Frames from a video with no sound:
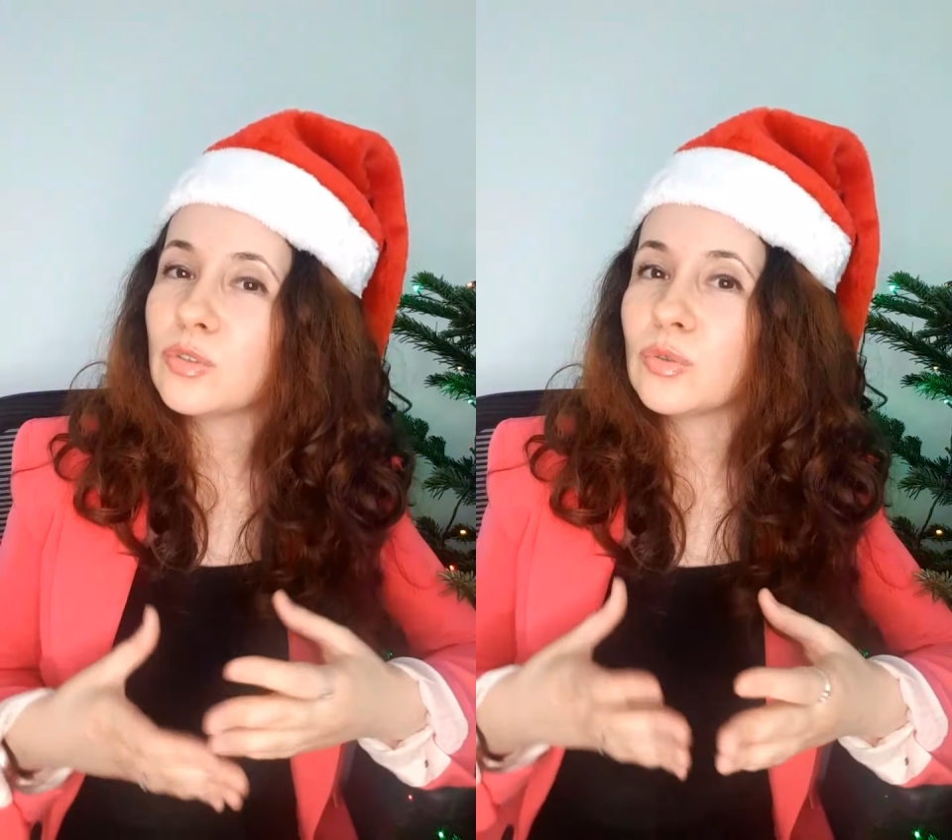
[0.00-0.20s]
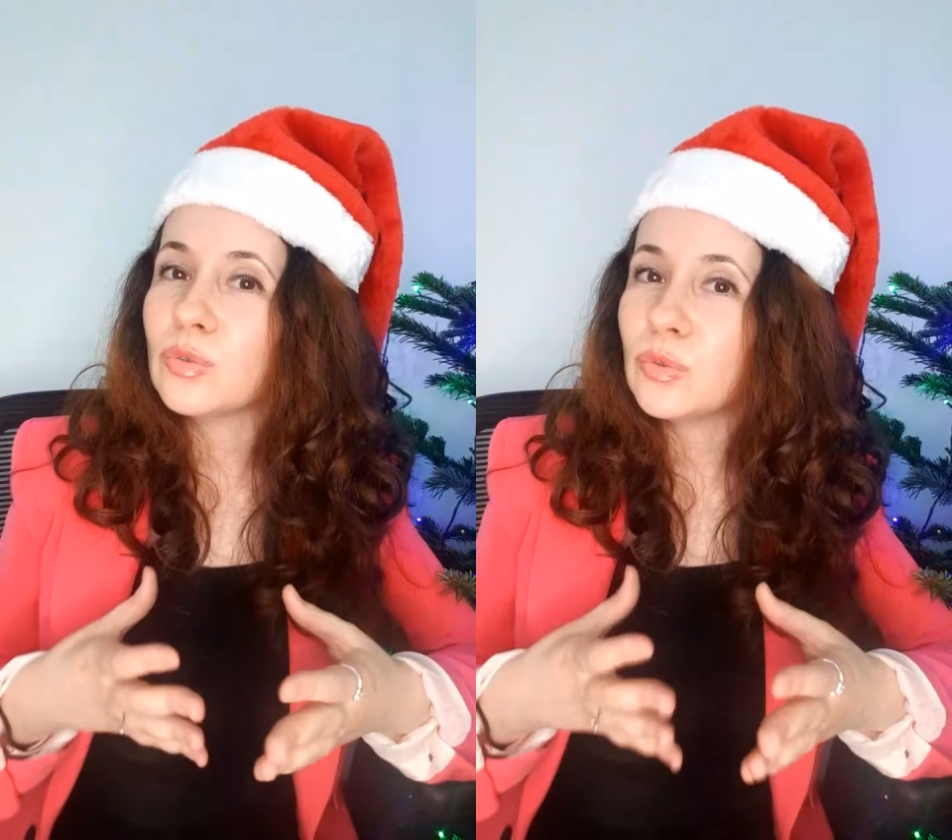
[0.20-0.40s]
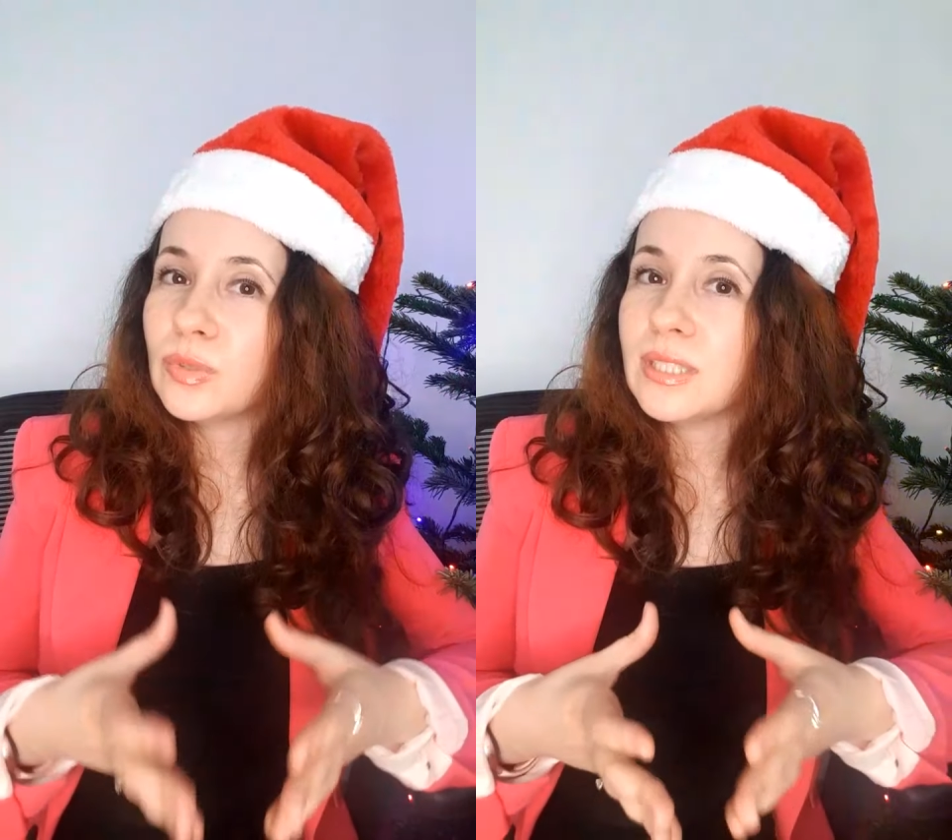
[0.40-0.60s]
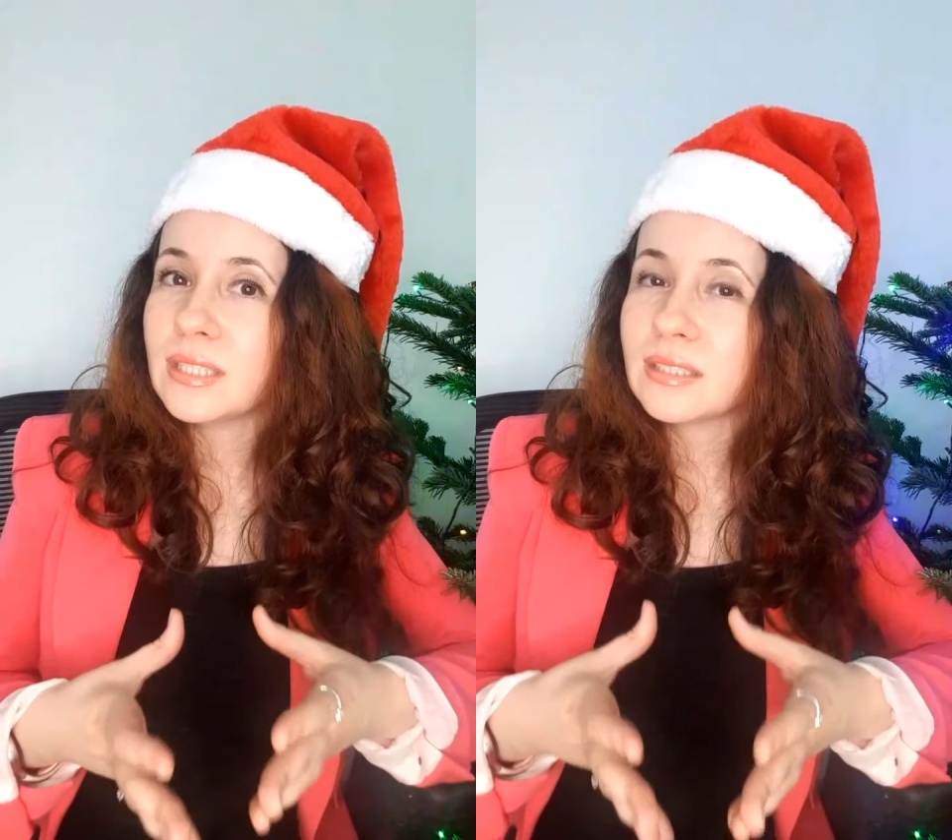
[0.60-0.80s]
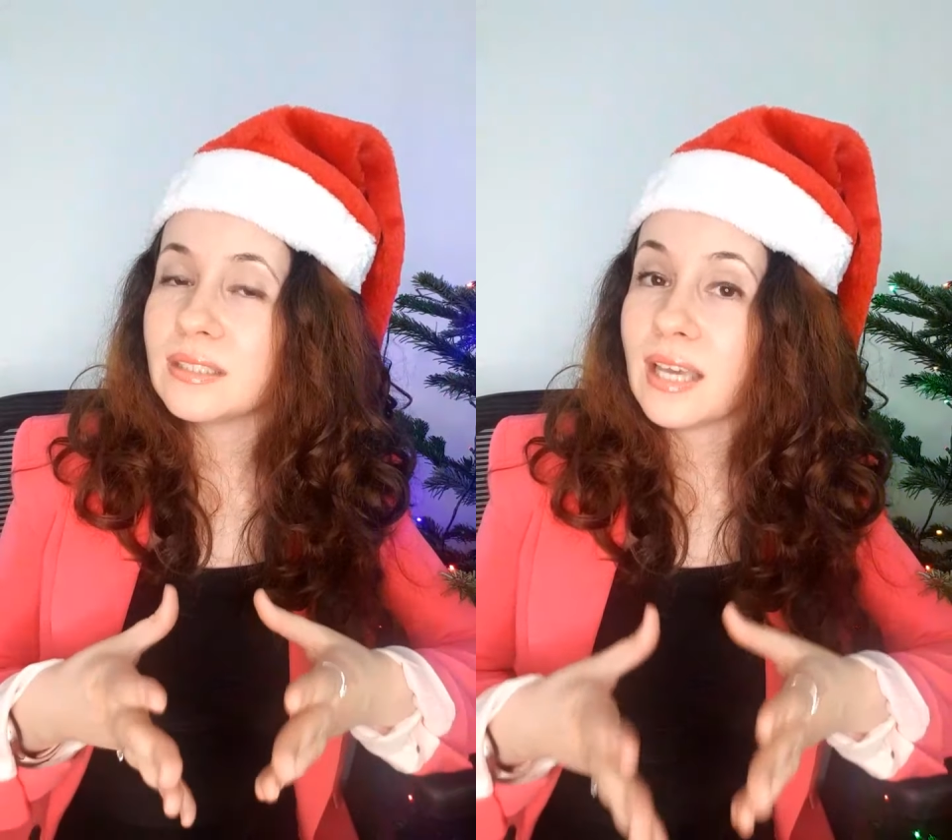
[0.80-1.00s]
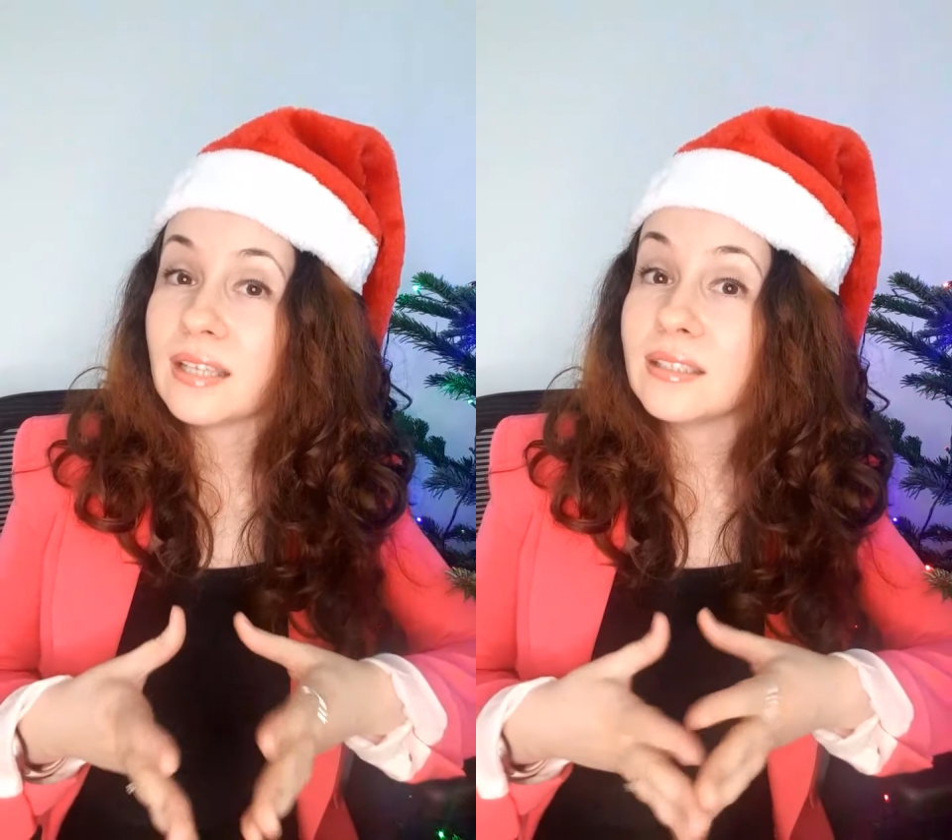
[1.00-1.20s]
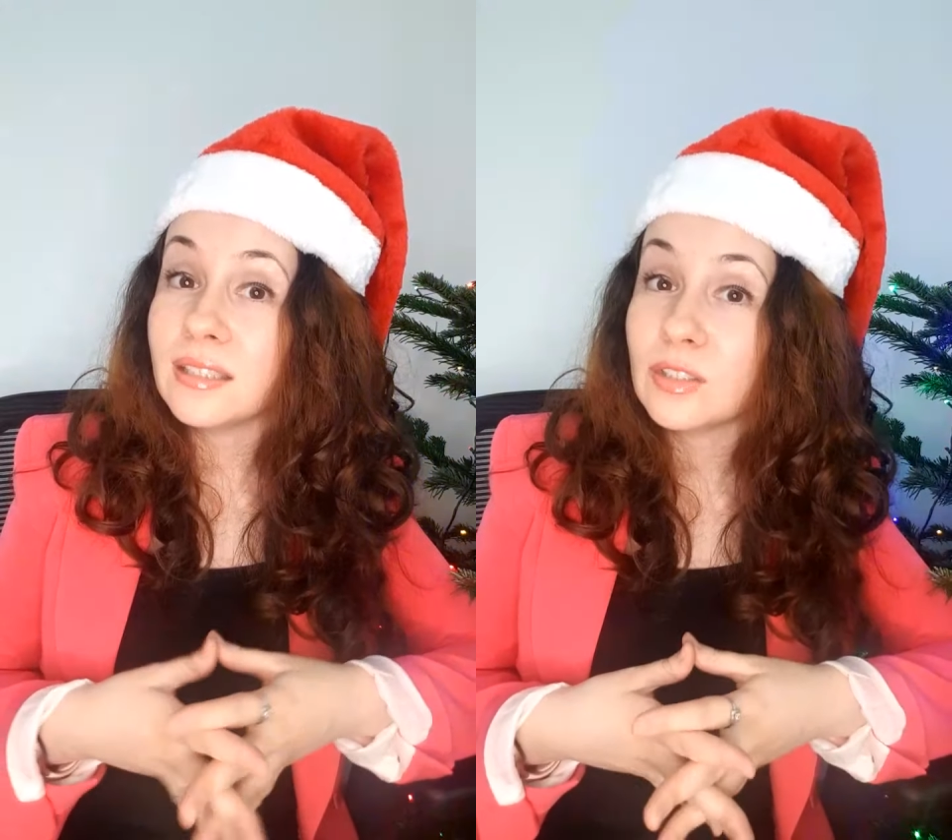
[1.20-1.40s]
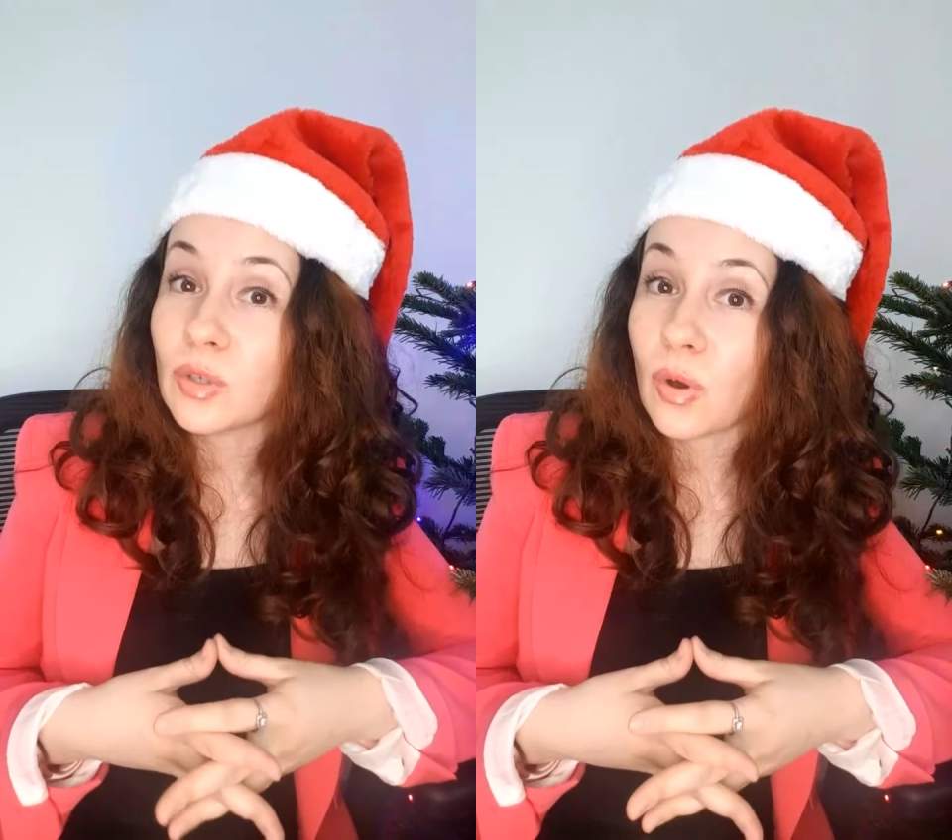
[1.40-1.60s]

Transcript: to do this 10-day